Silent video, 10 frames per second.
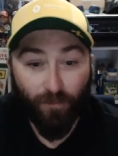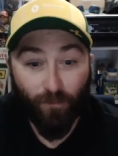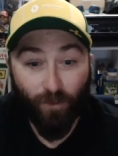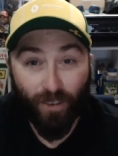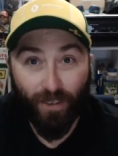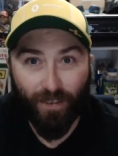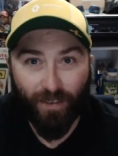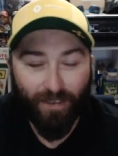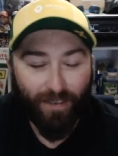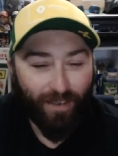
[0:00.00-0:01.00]
We'll see.
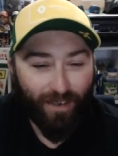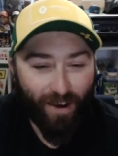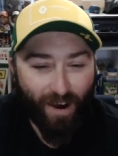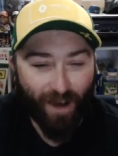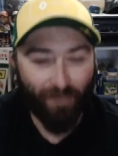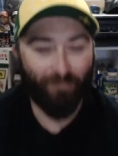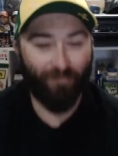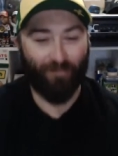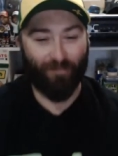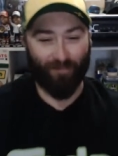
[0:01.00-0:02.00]
Alright.
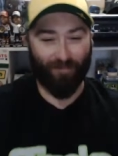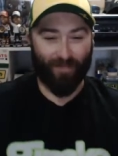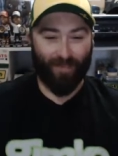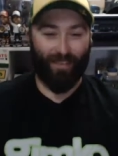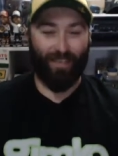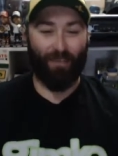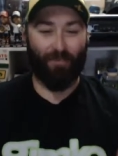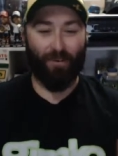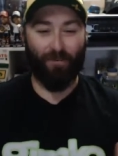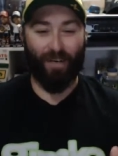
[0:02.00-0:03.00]
Have
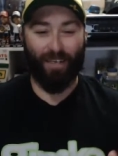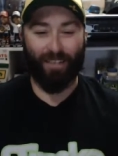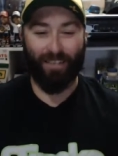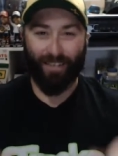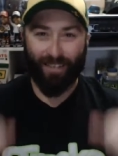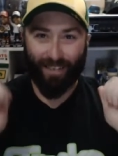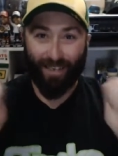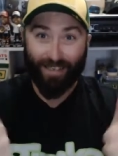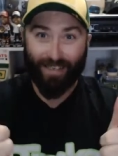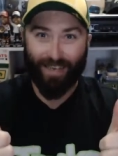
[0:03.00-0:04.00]
a good one.
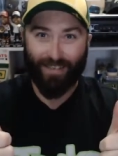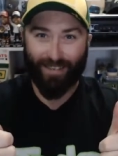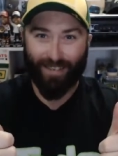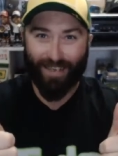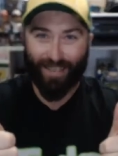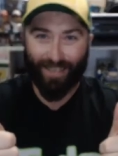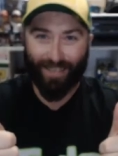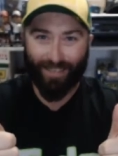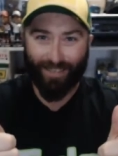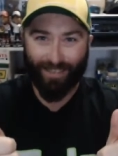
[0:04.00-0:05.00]
Catch you later.